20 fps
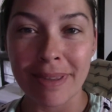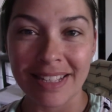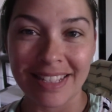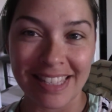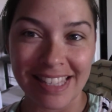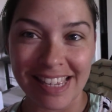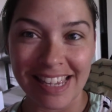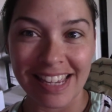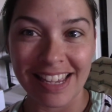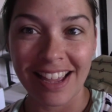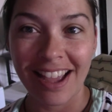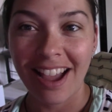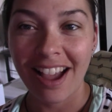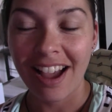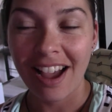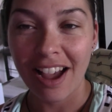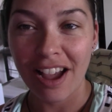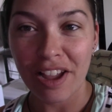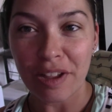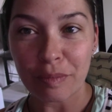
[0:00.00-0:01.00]
Missy.
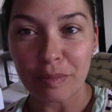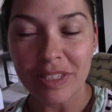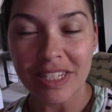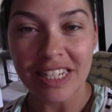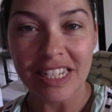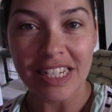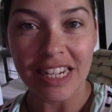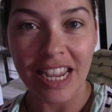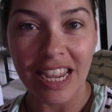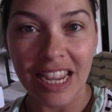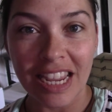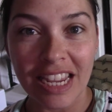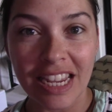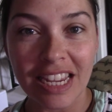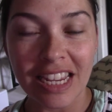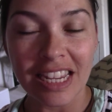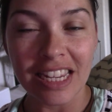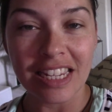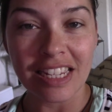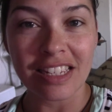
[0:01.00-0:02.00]
Um,
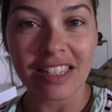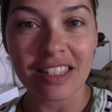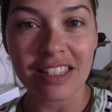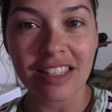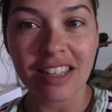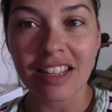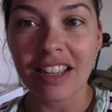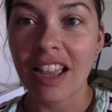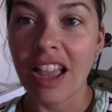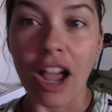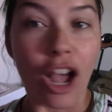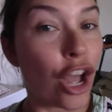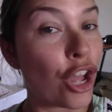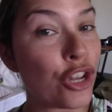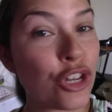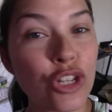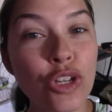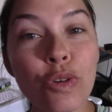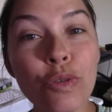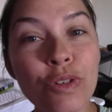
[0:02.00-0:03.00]
today is
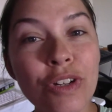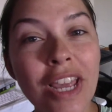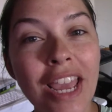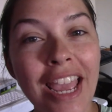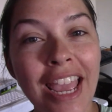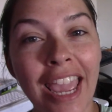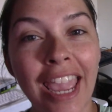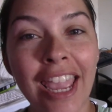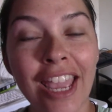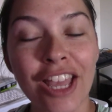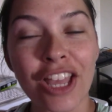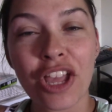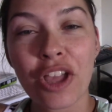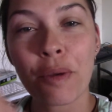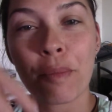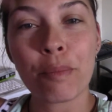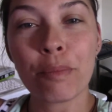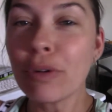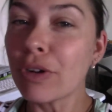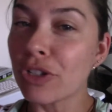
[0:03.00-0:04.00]
a new day.
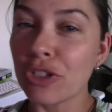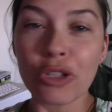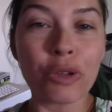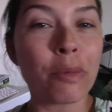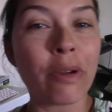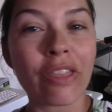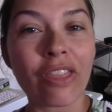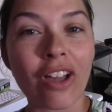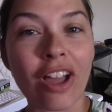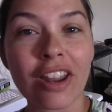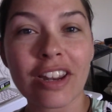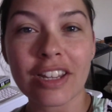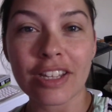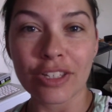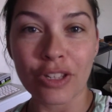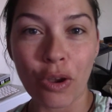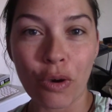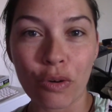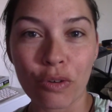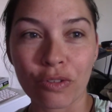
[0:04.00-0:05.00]
Booktubeathon
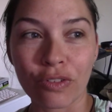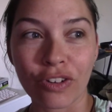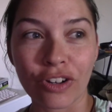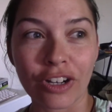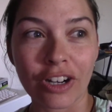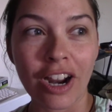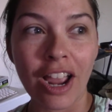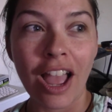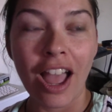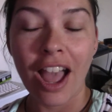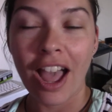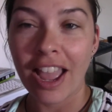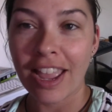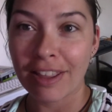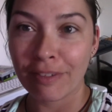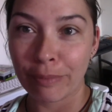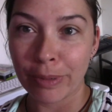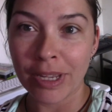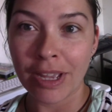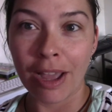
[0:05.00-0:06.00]
is over. I
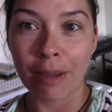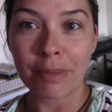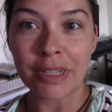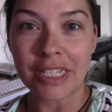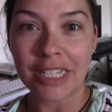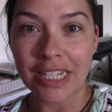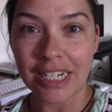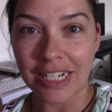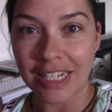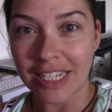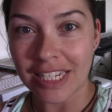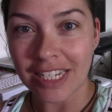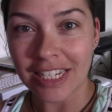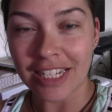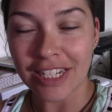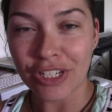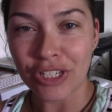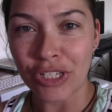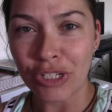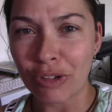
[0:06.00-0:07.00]
have become
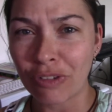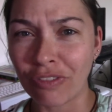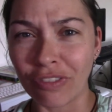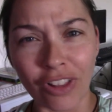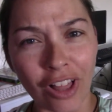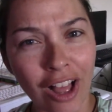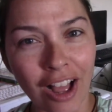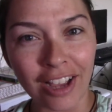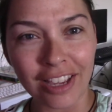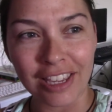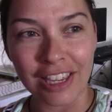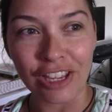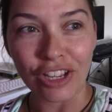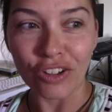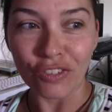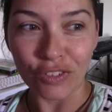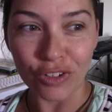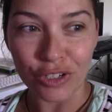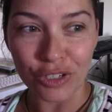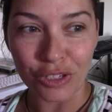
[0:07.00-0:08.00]
addicted to
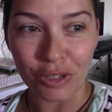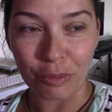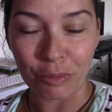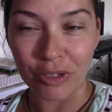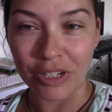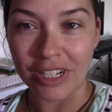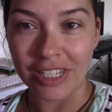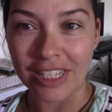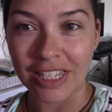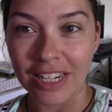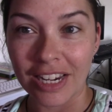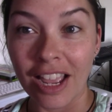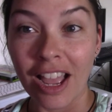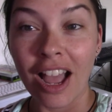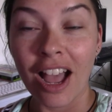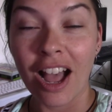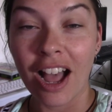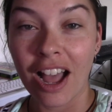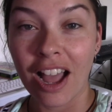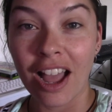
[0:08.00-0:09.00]
vlogging for some reason.
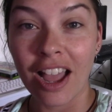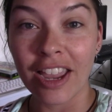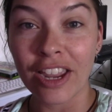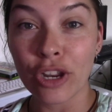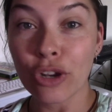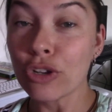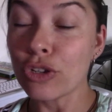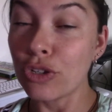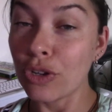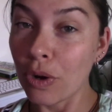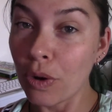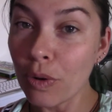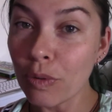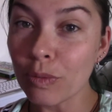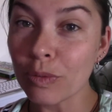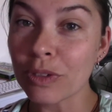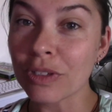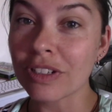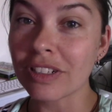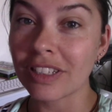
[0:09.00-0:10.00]
I
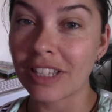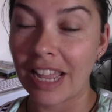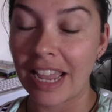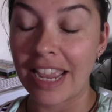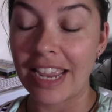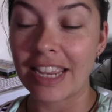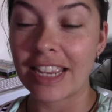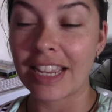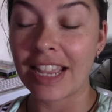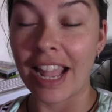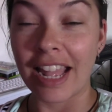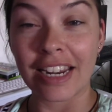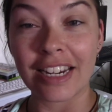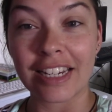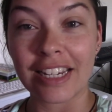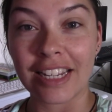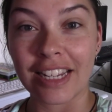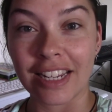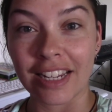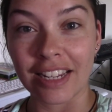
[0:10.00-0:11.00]
don't like
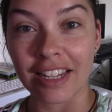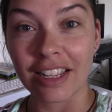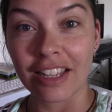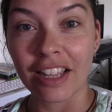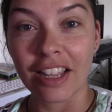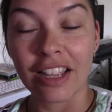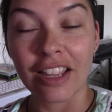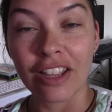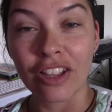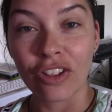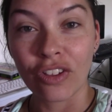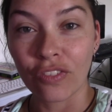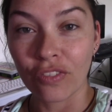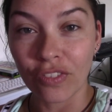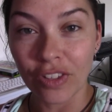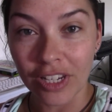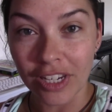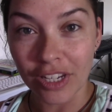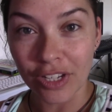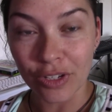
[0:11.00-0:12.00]
editing
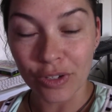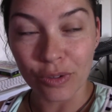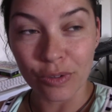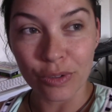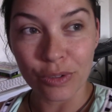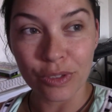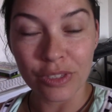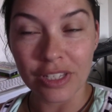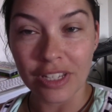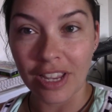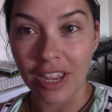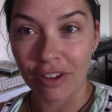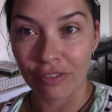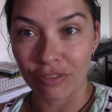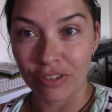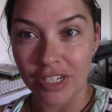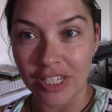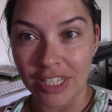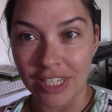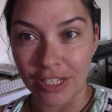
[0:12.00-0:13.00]
videos
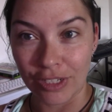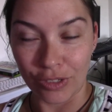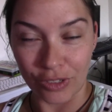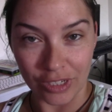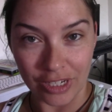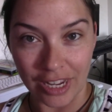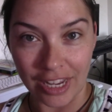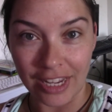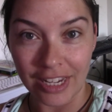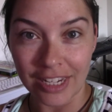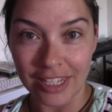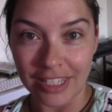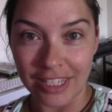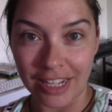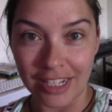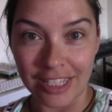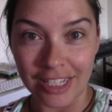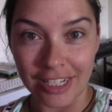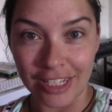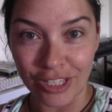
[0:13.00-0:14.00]
every single day because
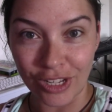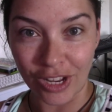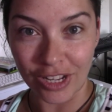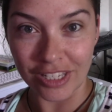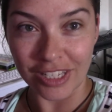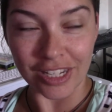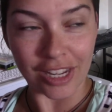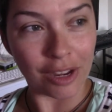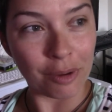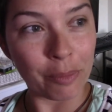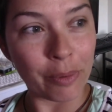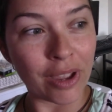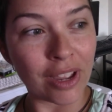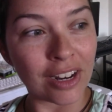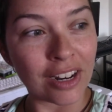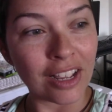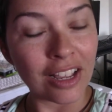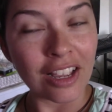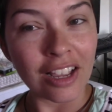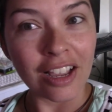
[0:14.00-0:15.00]
that's exhausting,
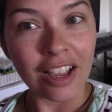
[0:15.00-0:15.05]
but